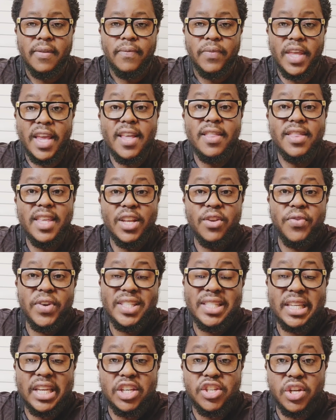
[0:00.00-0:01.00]
in the
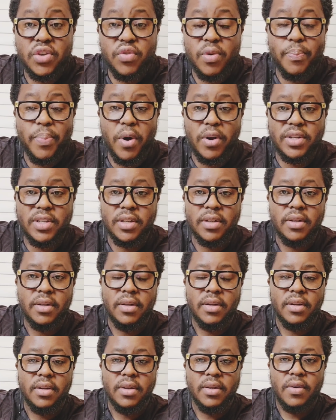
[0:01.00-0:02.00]
investigation report
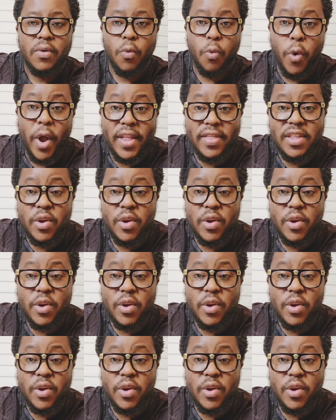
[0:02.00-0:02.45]
when